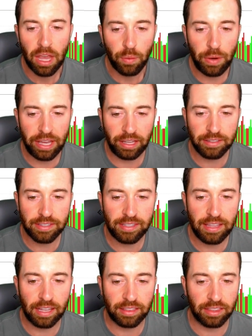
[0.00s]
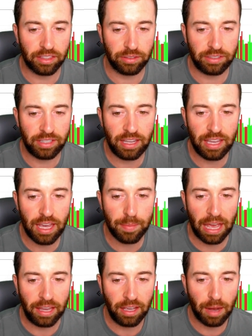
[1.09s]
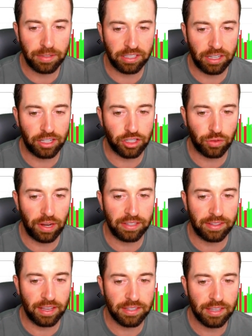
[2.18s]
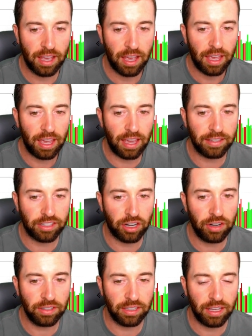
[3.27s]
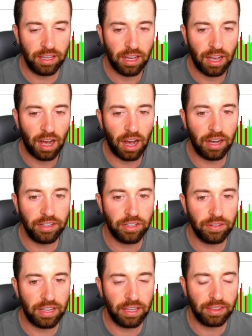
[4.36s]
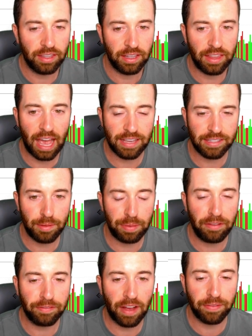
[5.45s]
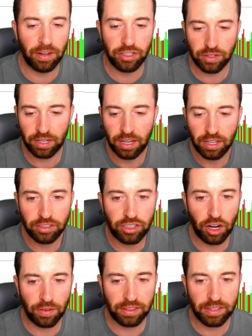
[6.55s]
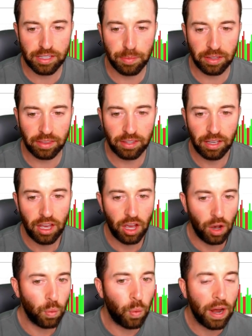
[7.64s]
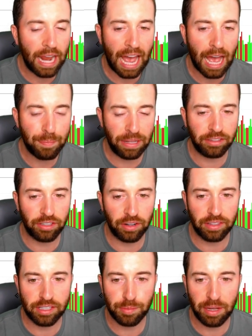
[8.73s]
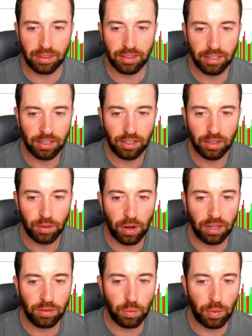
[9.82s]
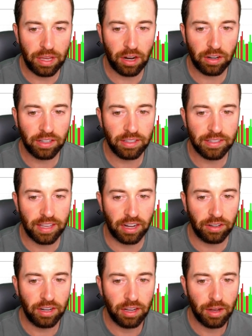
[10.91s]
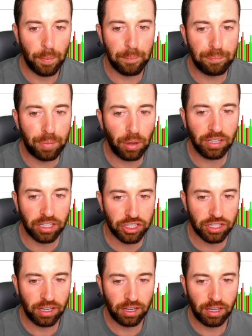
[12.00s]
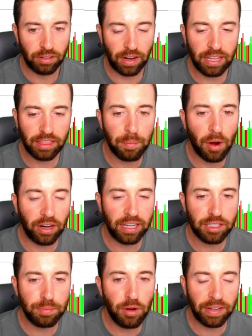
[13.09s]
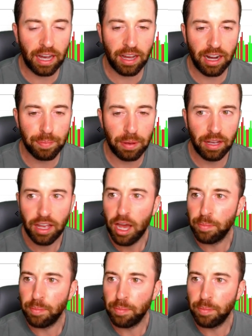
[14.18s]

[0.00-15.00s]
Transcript: We can see that the 13 EMA, I'm just going to trace this, is currently underneath the S&P 500 during this month. What happened during this month? Well, we are considered bullish, right? The market is moving on up.